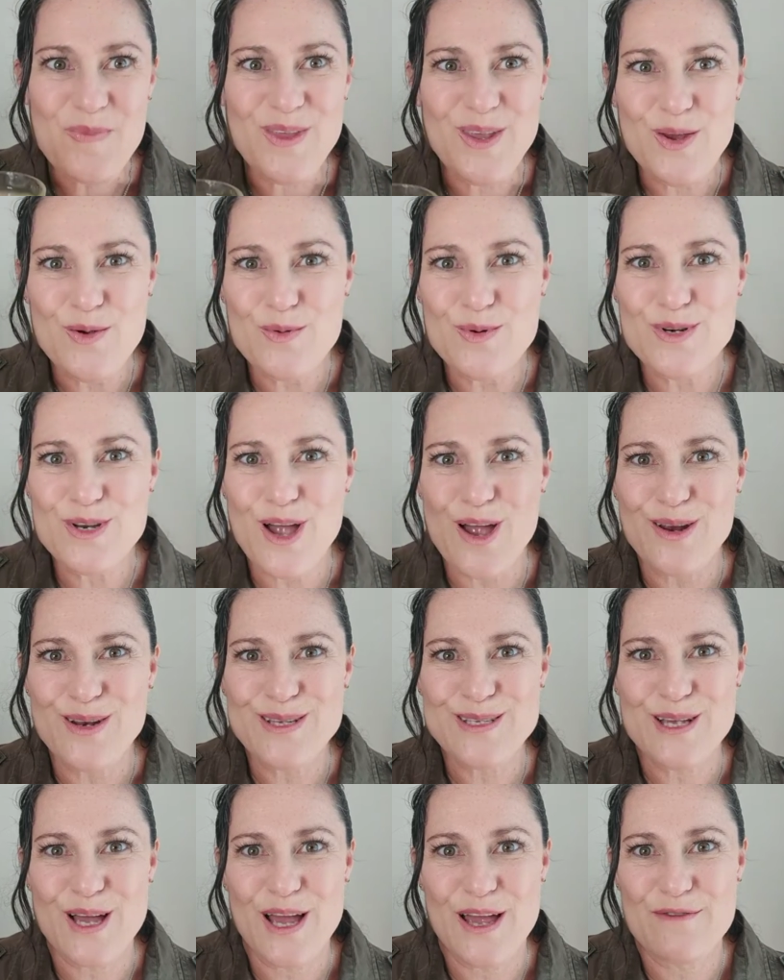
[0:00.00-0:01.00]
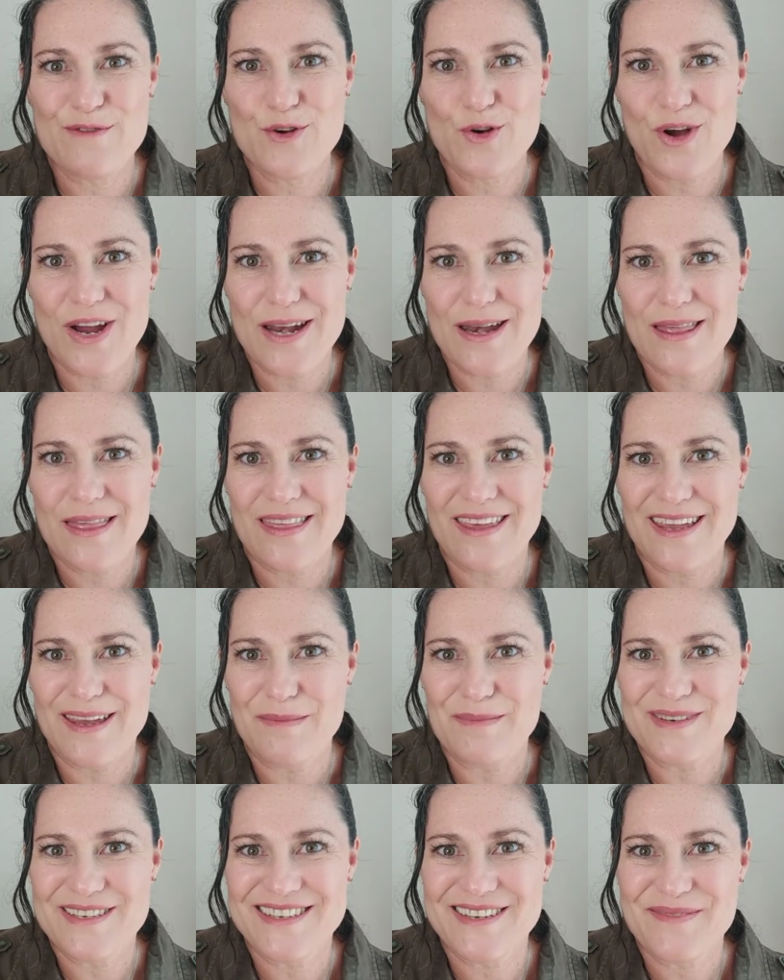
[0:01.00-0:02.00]
You will notice I have green
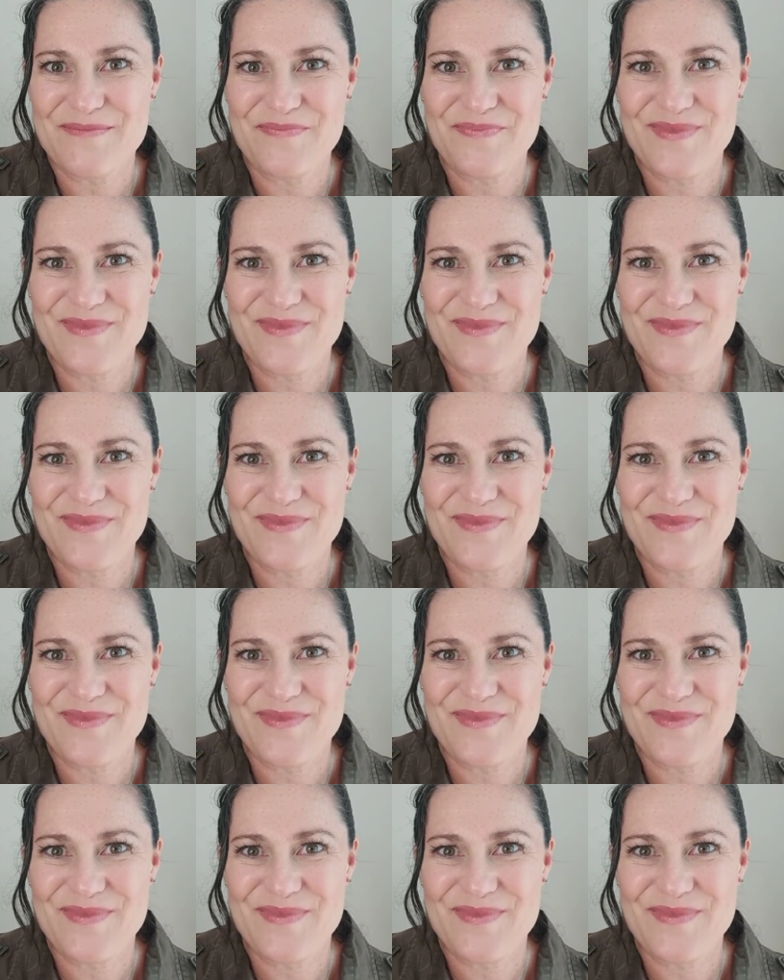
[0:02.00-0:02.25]
themed